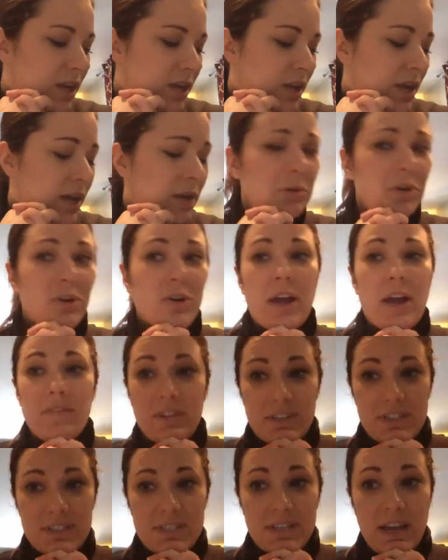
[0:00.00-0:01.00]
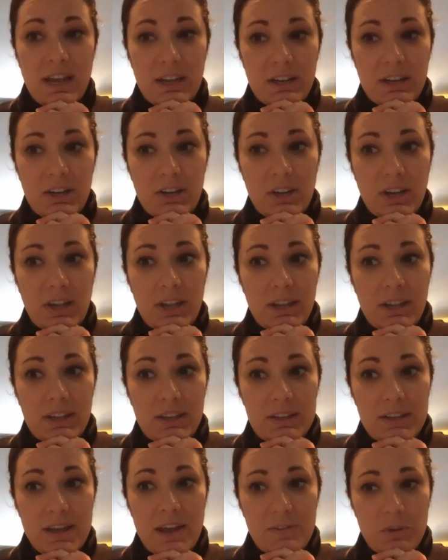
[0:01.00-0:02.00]
I'm a graphic designer,
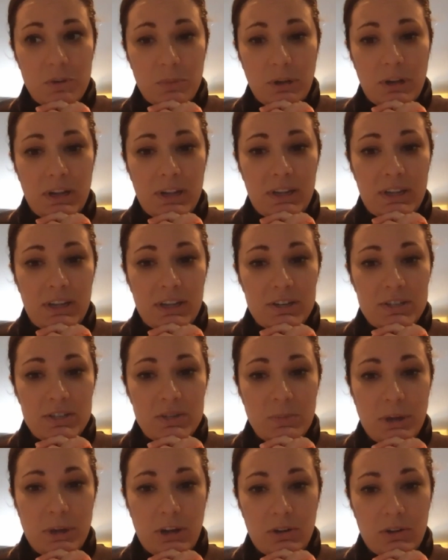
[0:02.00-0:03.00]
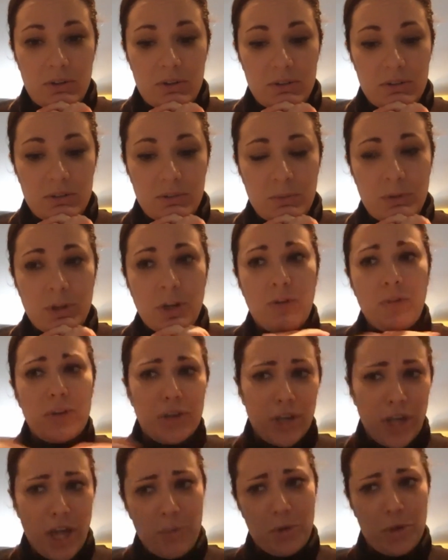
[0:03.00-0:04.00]
and everybody hears about what are you, like
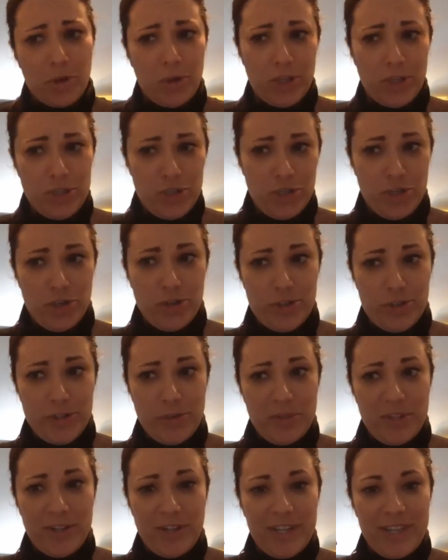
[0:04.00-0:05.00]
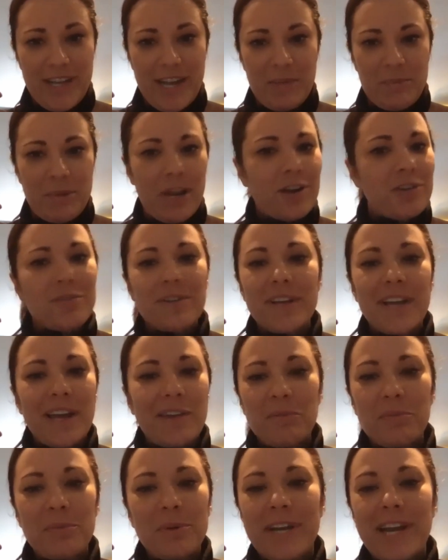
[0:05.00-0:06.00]
a chemical engineer or something like that, but I don't think
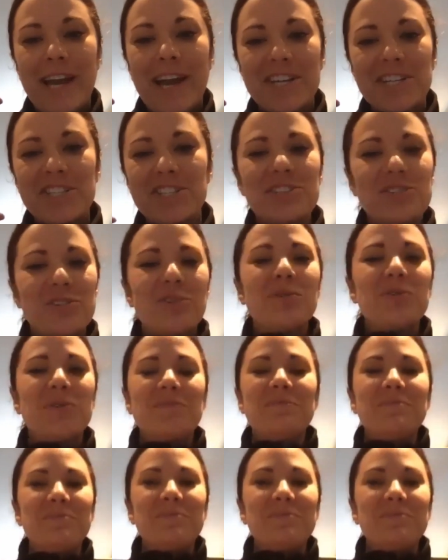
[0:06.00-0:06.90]
everybody actually knows